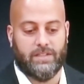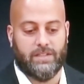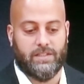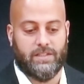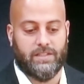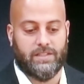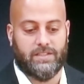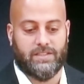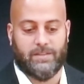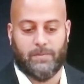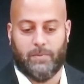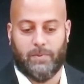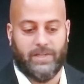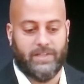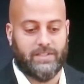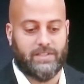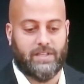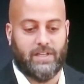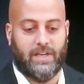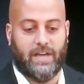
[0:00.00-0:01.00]
This is a
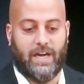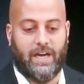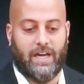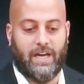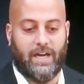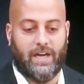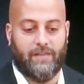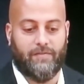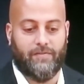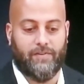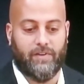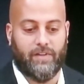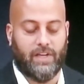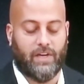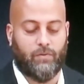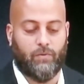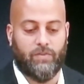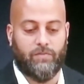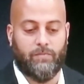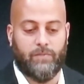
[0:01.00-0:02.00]
place that I feel
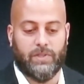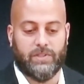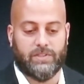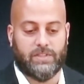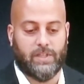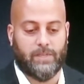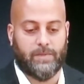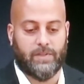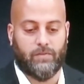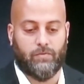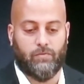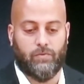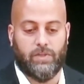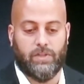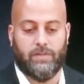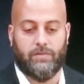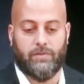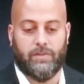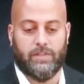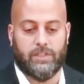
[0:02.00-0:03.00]
like we've built something
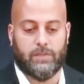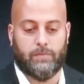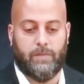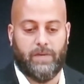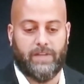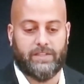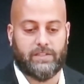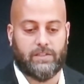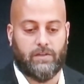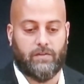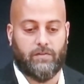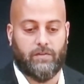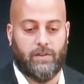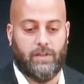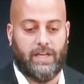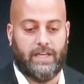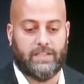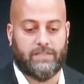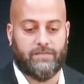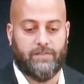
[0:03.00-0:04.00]
really, really special over the
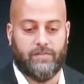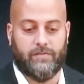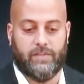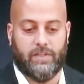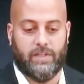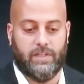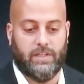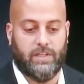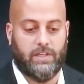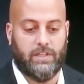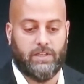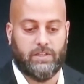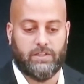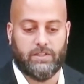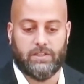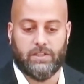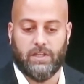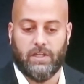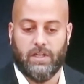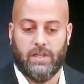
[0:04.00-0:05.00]
last 15
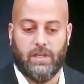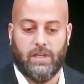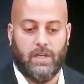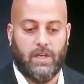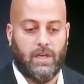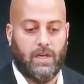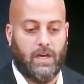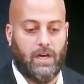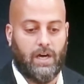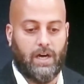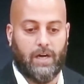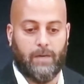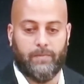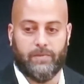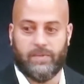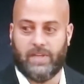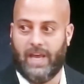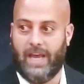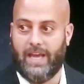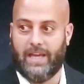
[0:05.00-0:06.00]
years.
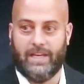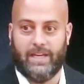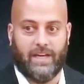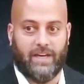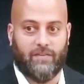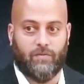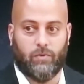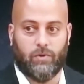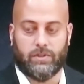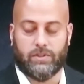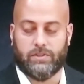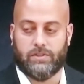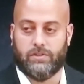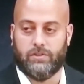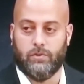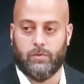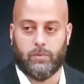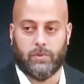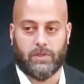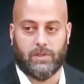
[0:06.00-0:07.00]
Tad and I work
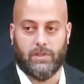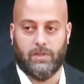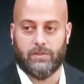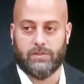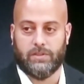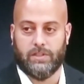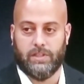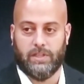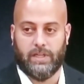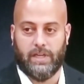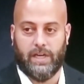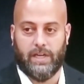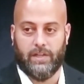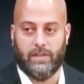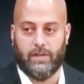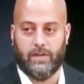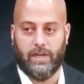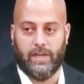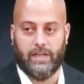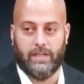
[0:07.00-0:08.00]
super closely
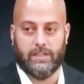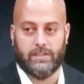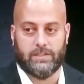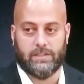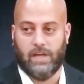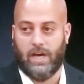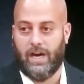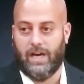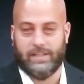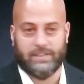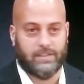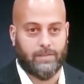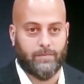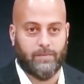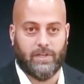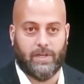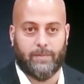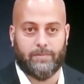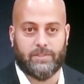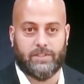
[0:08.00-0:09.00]
together, and it's awesome
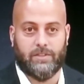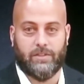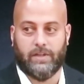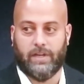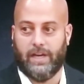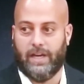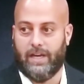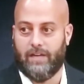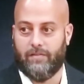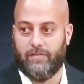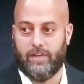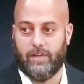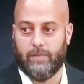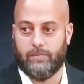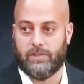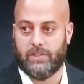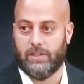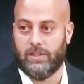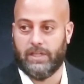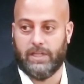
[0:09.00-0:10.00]
that I'm still going to have him
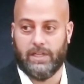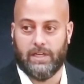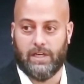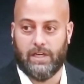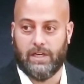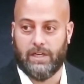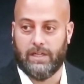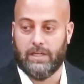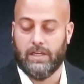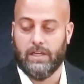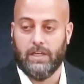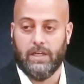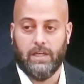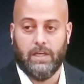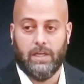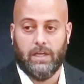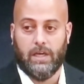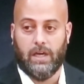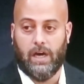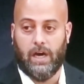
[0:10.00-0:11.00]
to lean
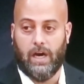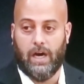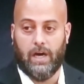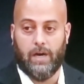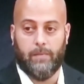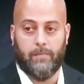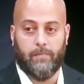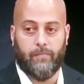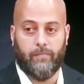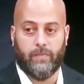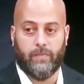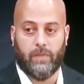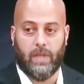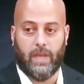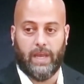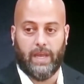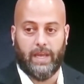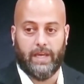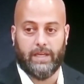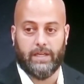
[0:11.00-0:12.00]
on.
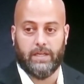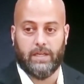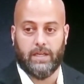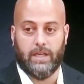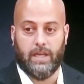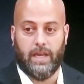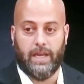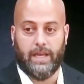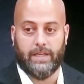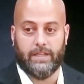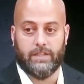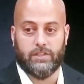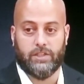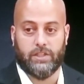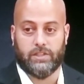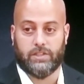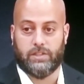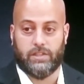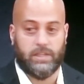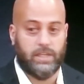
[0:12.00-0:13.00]
And
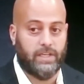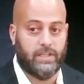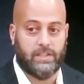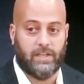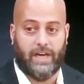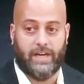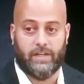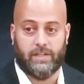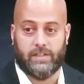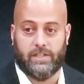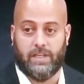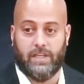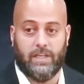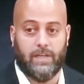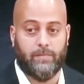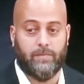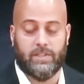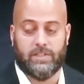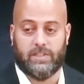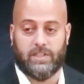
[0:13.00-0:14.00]
just the entire
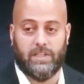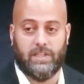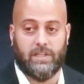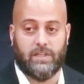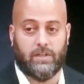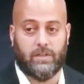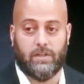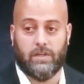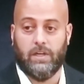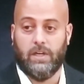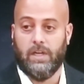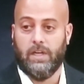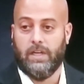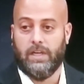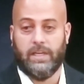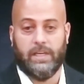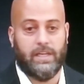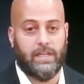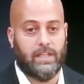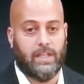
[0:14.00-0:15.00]
team that's here,
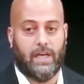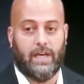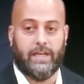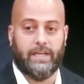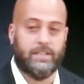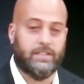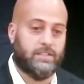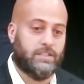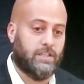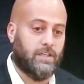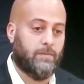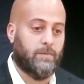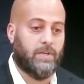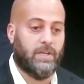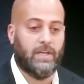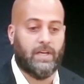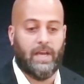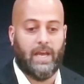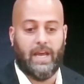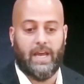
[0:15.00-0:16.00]
Eli, Jimmy,
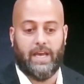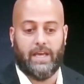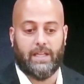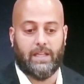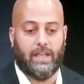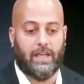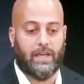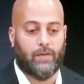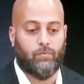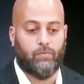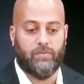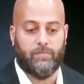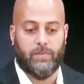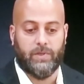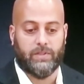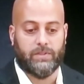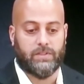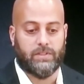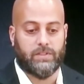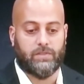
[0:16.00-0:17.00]
and Ed, like, we
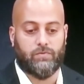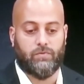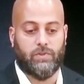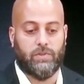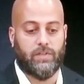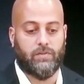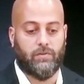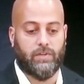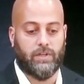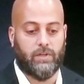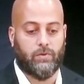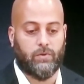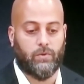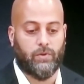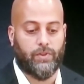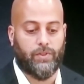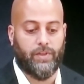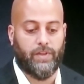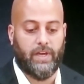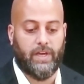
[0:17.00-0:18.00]
built this really, really
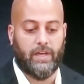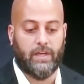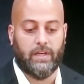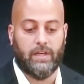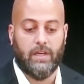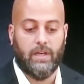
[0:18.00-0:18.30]
cool thing.